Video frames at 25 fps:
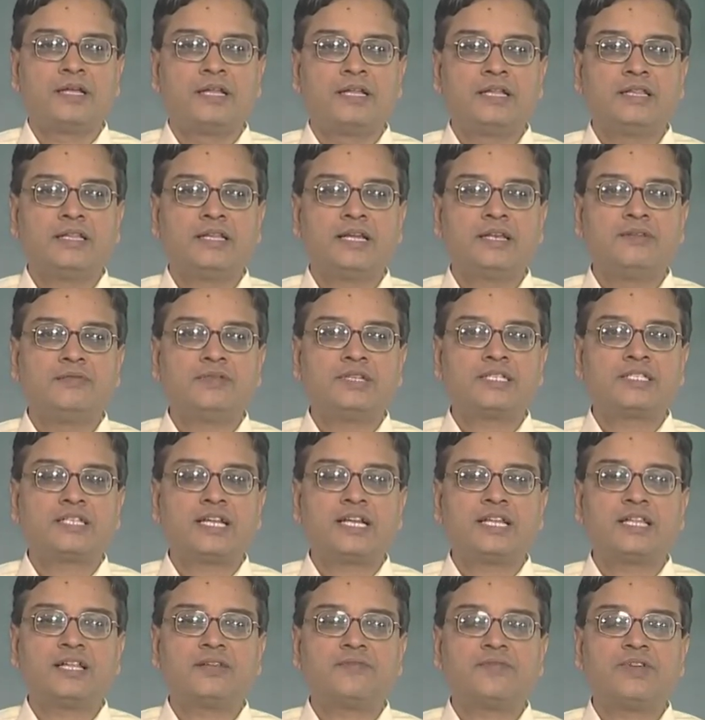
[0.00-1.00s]
Then we
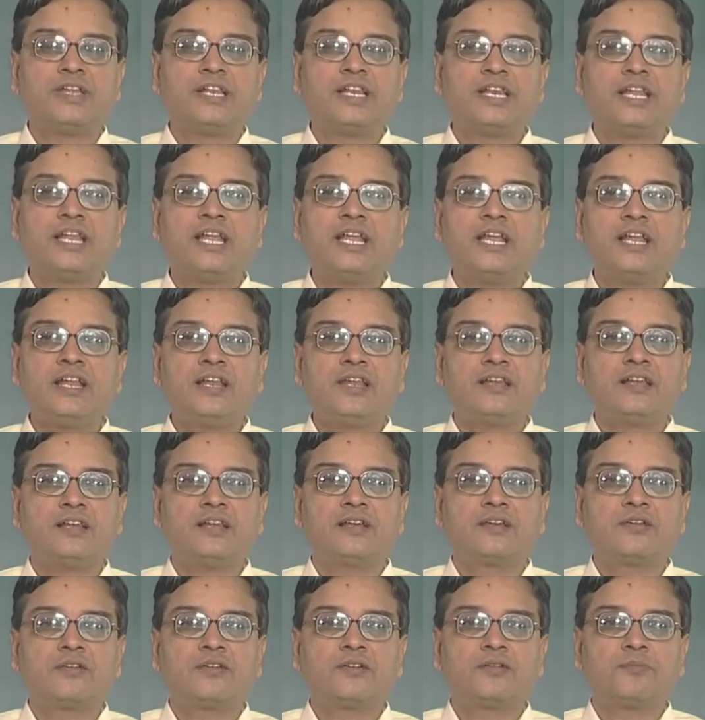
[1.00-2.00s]
said that we need
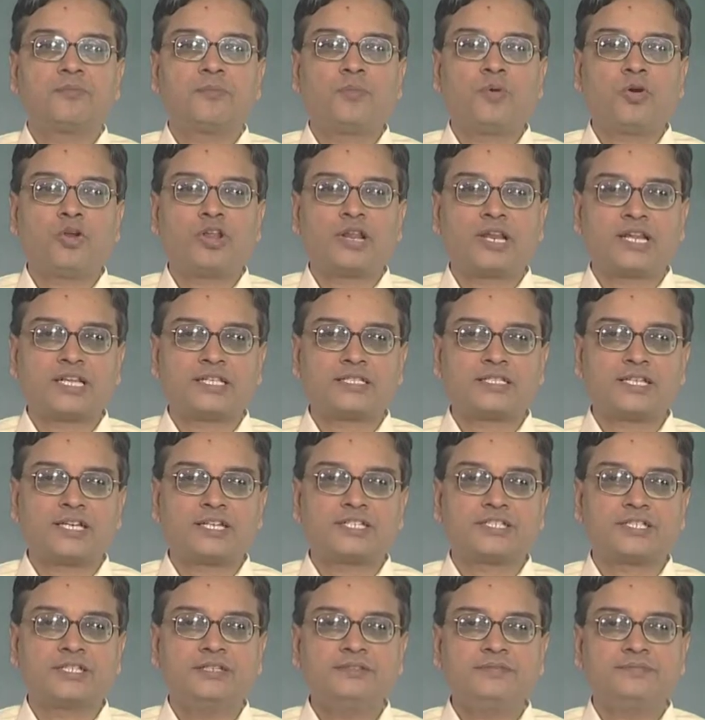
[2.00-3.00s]

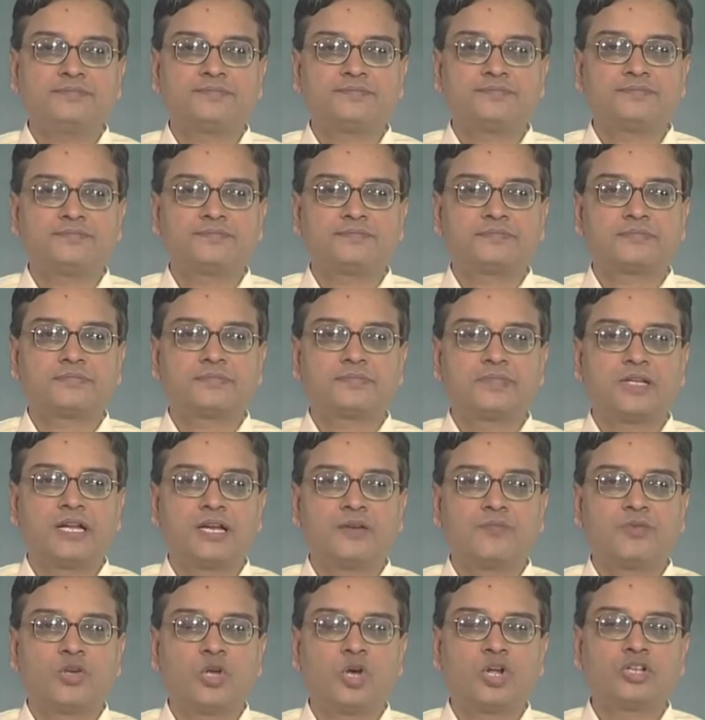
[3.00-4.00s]
polarization,
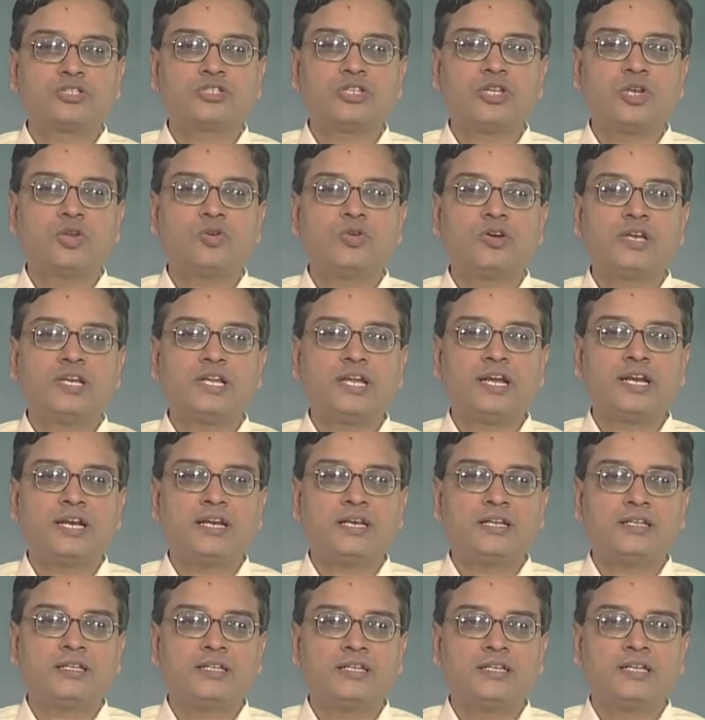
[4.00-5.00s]
and we also looked at,
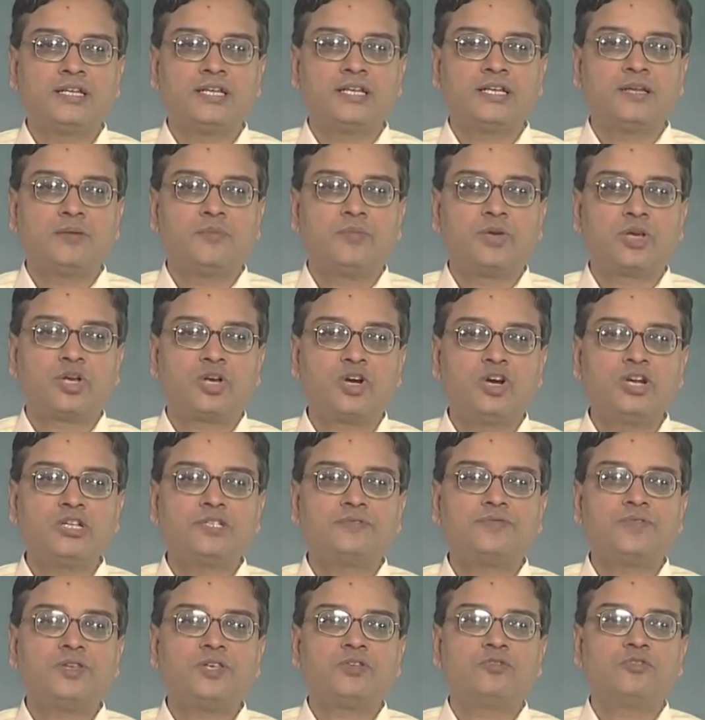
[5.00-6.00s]
because
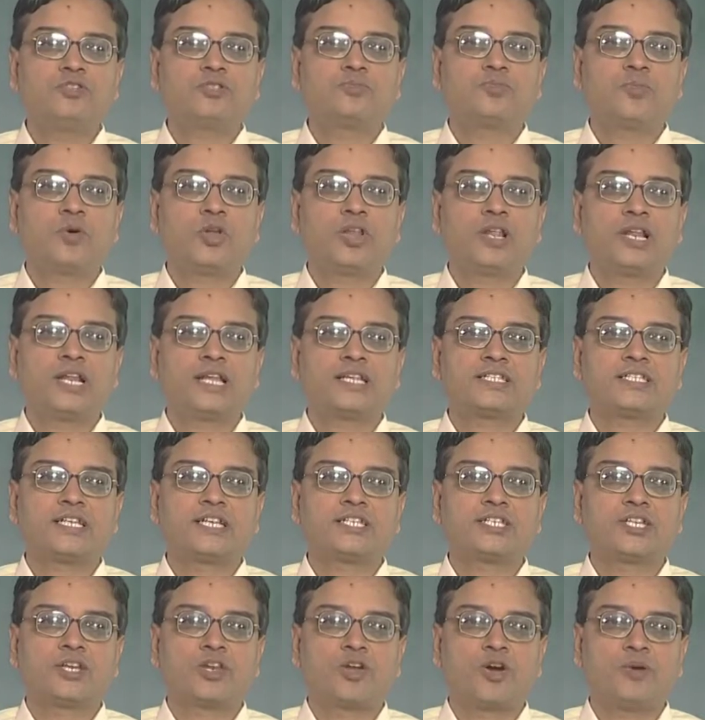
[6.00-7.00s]
we use
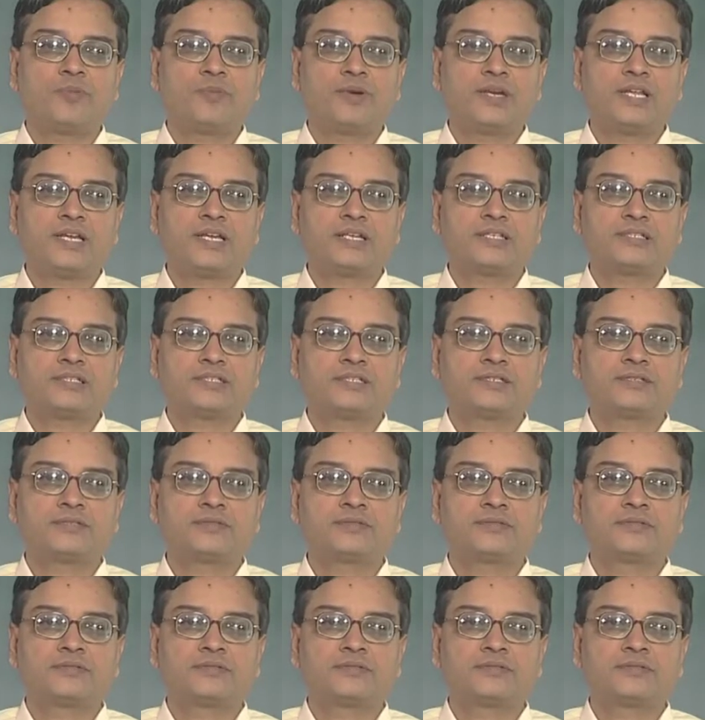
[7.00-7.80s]
polarization optics,